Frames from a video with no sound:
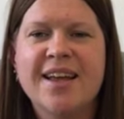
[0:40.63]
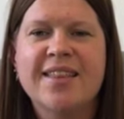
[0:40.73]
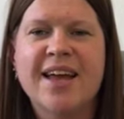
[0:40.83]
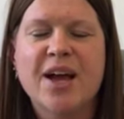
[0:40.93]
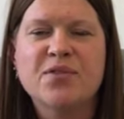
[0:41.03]

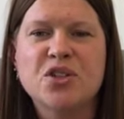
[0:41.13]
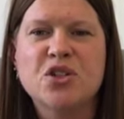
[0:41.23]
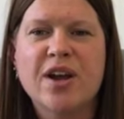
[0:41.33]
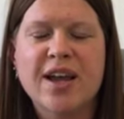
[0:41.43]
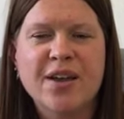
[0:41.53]
They have to
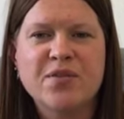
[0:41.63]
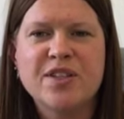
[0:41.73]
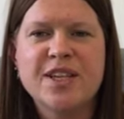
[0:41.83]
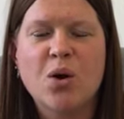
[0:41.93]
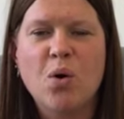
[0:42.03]
try and
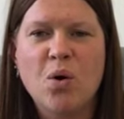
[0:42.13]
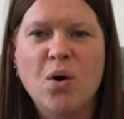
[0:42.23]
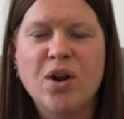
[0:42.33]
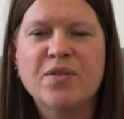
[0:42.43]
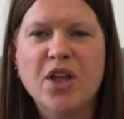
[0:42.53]
visit
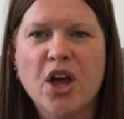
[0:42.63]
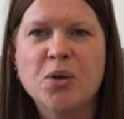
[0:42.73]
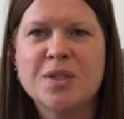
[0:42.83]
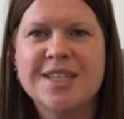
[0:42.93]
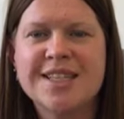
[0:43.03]
all of the
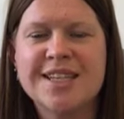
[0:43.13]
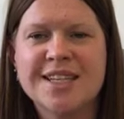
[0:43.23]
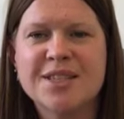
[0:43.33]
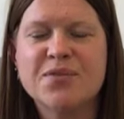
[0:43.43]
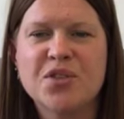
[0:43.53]
host
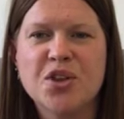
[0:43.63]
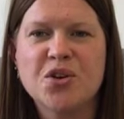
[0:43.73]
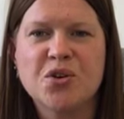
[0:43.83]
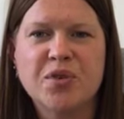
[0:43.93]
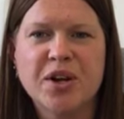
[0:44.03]
cities for the
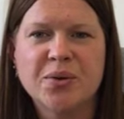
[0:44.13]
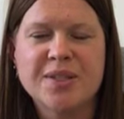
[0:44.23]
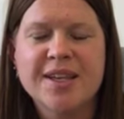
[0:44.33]
Euros.